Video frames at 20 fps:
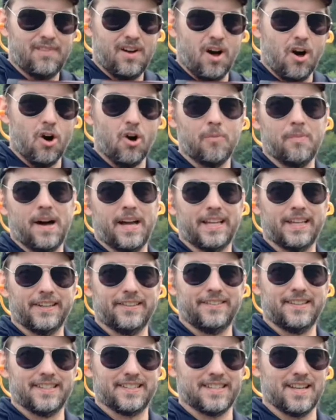Oh my
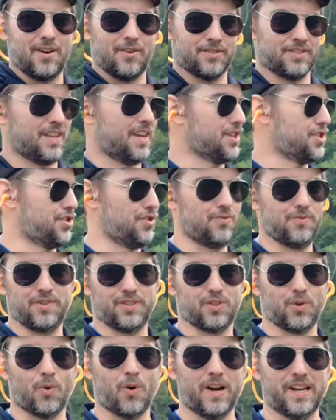goodness, that was like shooting a
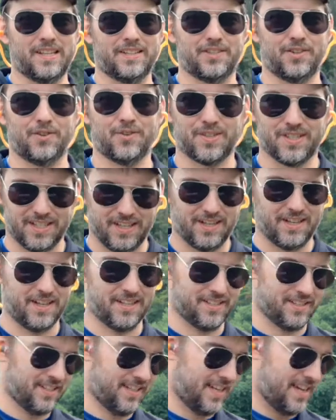22.
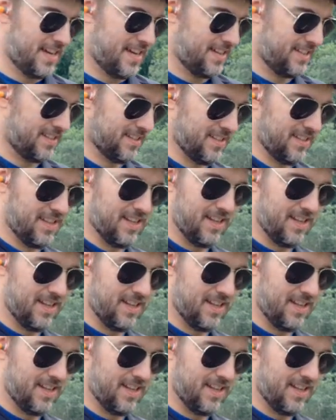Seriously, guys.